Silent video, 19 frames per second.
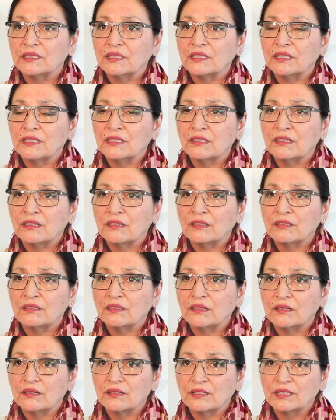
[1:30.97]

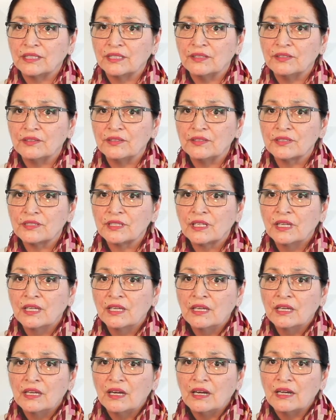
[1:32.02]
our leaders,
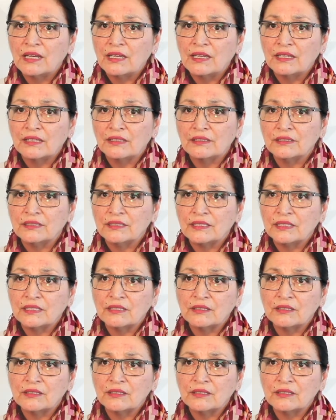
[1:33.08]
and